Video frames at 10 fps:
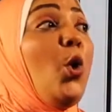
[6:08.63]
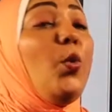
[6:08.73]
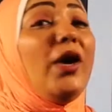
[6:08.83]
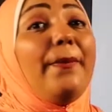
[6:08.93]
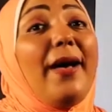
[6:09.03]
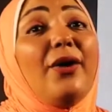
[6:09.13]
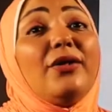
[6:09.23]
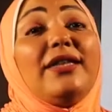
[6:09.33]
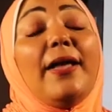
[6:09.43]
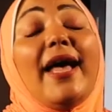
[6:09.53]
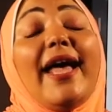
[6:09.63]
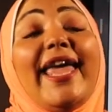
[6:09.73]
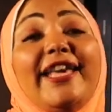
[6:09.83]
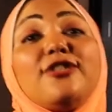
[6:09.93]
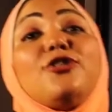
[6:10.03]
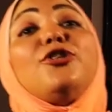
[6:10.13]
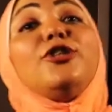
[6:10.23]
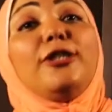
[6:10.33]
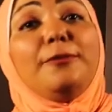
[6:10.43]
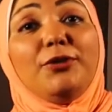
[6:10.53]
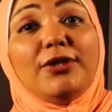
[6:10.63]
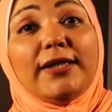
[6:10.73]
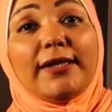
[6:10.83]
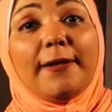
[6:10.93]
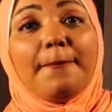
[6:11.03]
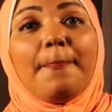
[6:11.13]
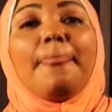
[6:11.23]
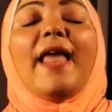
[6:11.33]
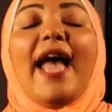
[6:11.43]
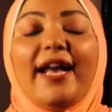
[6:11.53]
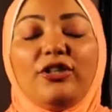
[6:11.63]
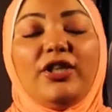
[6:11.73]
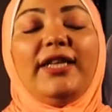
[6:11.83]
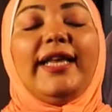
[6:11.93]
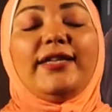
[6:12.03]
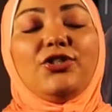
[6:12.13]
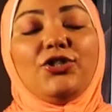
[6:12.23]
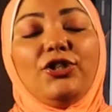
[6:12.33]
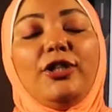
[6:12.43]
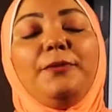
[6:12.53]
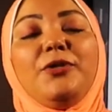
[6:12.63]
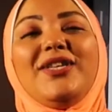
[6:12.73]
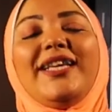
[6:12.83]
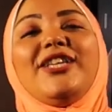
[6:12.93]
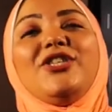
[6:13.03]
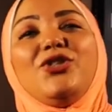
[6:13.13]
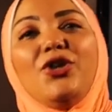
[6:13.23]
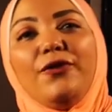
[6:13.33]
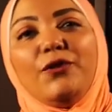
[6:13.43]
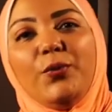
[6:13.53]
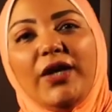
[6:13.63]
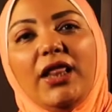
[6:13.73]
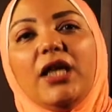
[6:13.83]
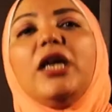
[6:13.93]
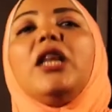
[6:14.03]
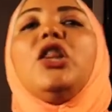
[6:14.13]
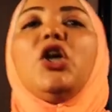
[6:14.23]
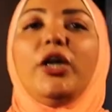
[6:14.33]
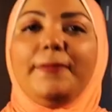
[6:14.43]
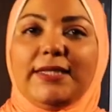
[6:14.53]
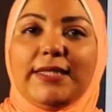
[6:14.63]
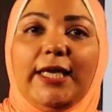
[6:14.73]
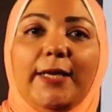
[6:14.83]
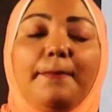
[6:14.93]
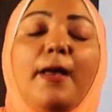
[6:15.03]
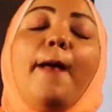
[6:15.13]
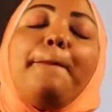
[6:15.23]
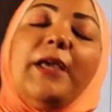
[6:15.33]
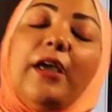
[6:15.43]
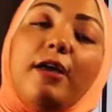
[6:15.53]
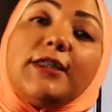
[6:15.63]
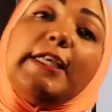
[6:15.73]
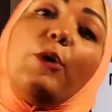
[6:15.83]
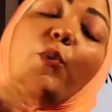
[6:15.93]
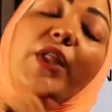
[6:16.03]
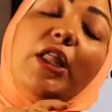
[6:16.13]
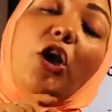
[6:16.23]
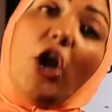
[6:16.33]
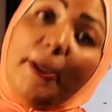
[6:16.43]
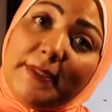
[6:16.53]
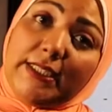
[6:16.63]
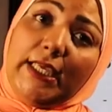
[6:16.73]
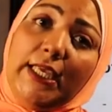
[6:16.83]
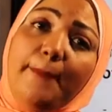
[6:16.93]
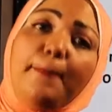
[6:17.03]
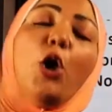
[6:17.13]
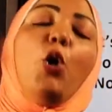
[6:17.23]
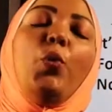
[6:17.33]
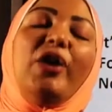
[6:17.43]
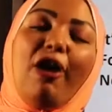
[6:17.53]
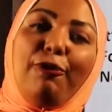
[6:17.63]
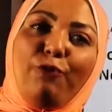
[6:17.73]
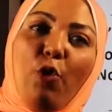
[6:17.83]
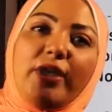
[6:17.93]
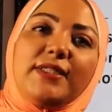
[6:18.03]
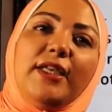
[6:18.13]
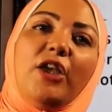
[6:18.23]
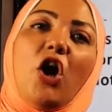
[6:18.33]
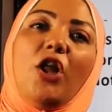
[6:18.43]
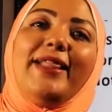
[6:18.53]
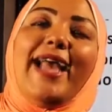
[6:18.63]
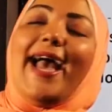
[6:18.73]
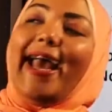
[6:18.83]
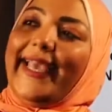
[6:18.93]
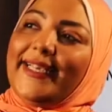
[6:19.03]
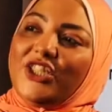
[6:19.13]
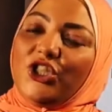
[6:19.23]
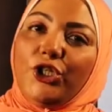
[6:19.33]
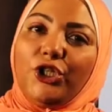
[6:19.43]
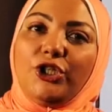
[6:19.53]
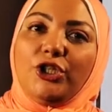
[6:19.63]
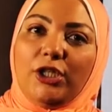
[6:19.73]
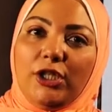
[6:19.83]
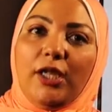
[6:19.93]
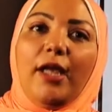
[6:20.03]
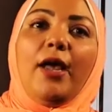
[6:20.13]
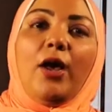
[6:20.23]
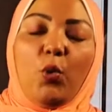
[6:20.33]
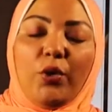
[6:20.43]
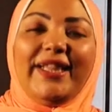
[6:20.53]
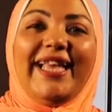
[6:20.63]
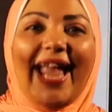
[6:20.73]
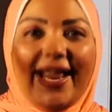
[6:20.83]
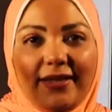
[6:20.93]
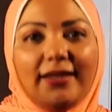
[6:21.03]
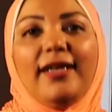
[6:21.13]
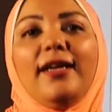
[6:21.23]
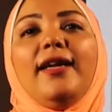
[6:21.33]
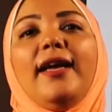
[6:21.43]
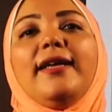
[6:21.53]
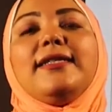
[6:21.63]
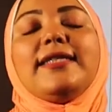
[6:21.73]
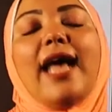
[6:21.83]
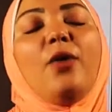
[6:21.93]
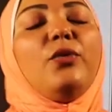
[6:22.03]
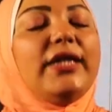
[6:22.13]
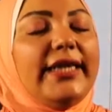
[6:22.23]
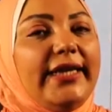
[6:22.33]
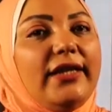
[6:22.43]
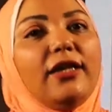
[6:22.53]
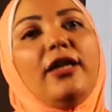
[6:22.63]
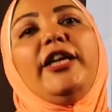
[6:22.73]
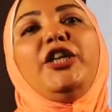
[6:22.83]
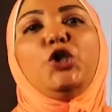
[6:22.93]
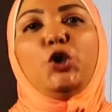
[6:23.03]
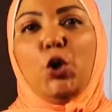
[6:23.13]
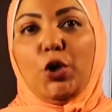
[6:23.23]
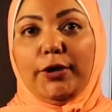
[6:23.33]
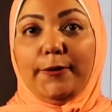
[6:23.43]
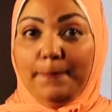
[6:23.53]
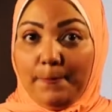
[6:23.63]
What about the external music? Actually, the external music is served with the rhyme scheme, because with the rhyme scheme, we are focusing on the external or the ending sound in each line,